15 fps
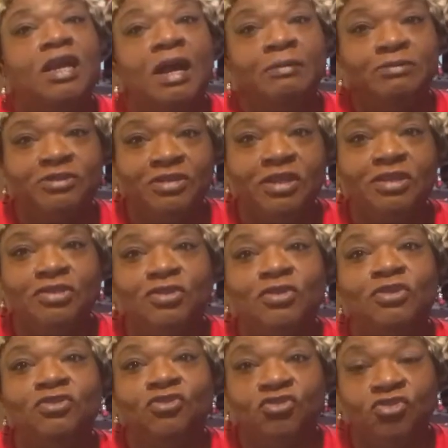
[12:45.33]
I'm telling
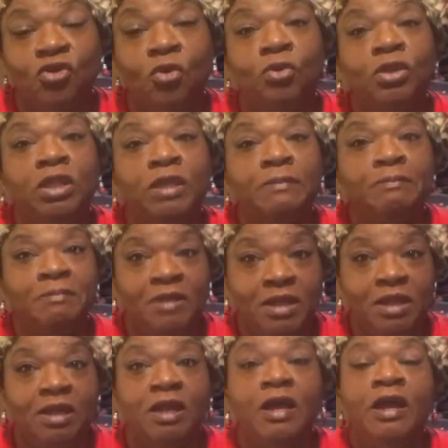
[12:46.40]
you, it's totally
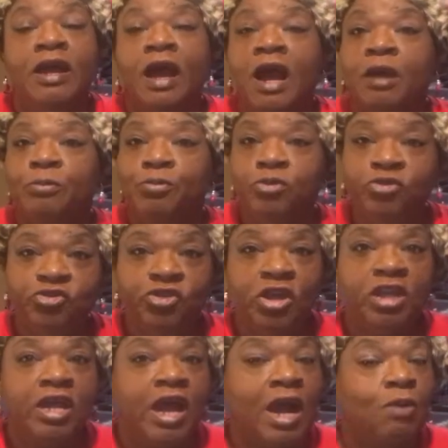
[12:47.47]
me. I
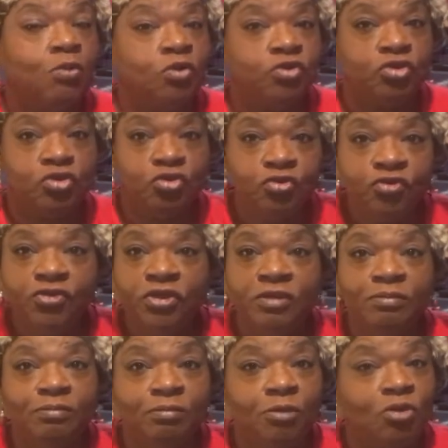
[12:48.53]
appreciate it. I will use
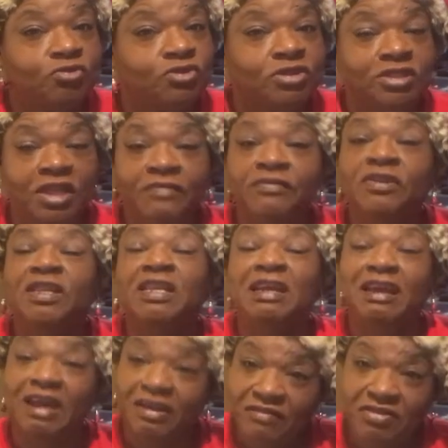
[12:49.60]
it most definitely.
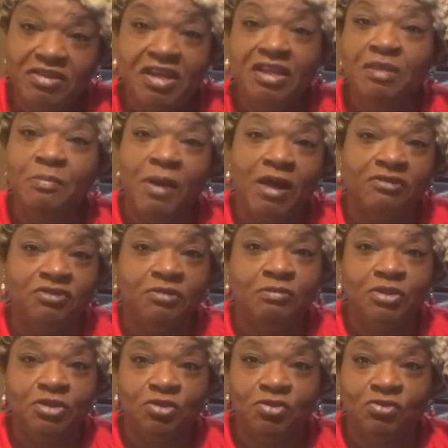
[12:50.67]
Everything in the box is
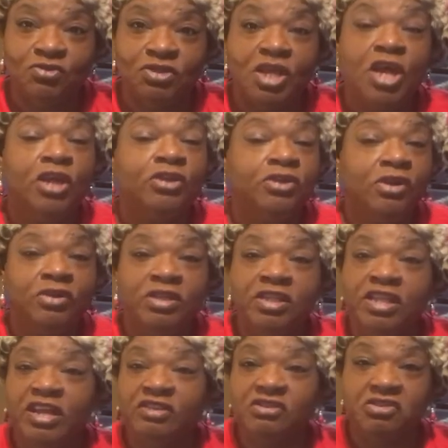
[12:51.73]
going to be used. Know
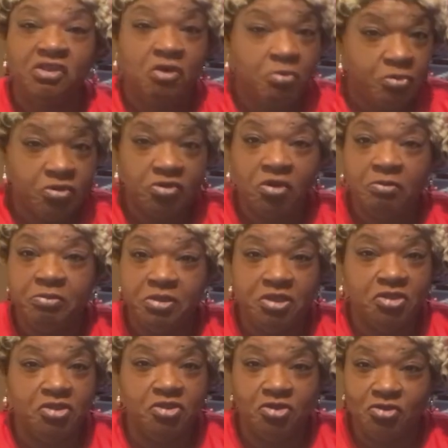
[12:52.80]
that that soap is going to be
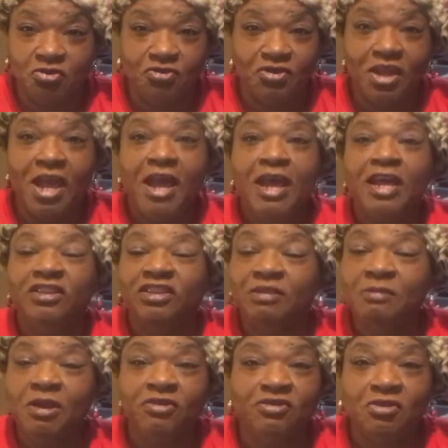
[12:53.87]
used. It
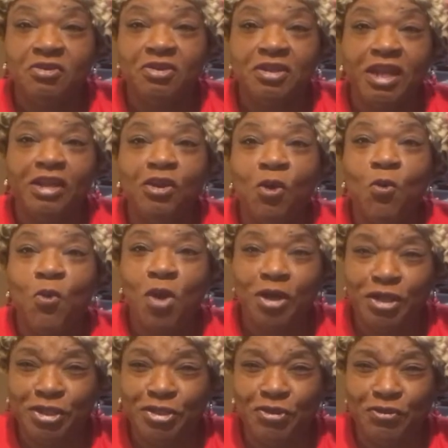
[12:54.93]
smells so good, I don't
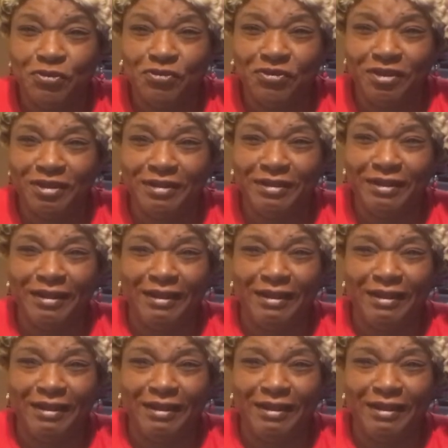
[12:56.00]
want to use it.